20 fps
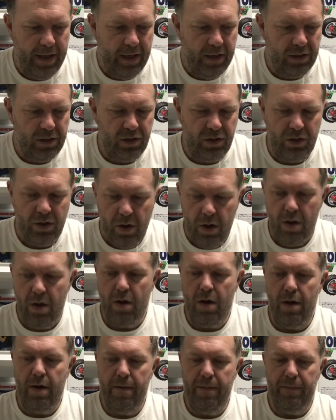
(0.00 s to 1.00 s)

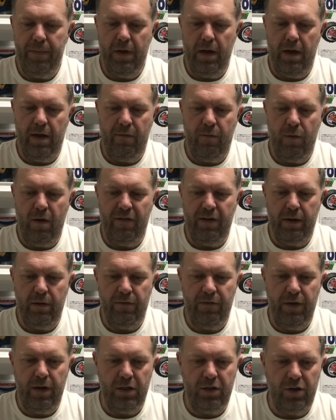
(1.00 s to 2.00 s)
So I think the
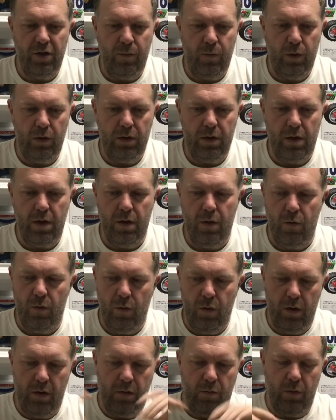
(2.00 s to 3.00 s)
first job we'll do,
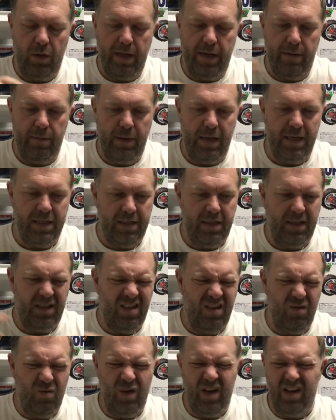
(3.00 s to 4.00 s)
we'll get the plastics
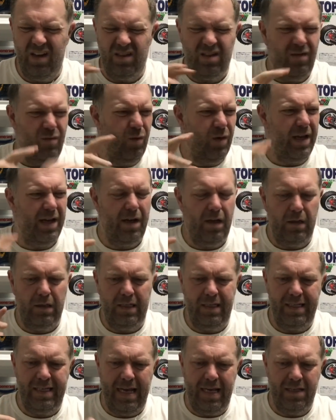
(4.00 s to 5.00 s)
and the wheels off, we'll get it on the
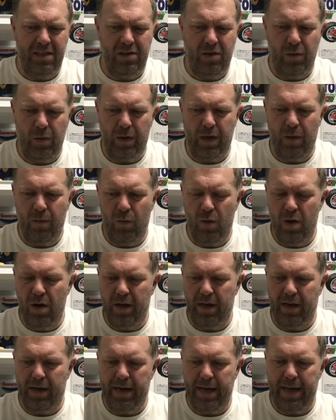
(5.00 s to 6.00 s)
stand so we can
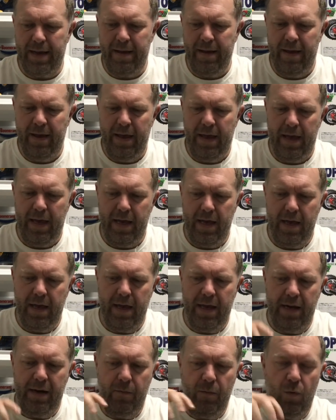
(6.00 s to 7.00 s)
work at it,
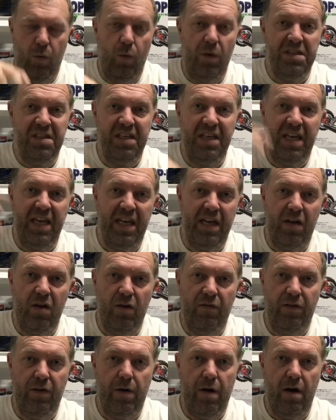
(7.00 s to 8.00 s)
and then we'll whiz the gear
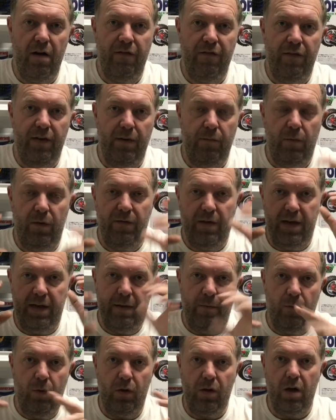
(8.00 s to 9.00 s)
cover off, and
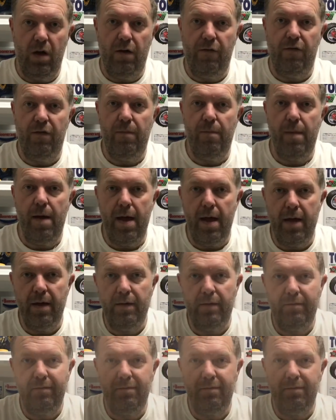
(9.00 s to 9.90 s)
then we'll go from there.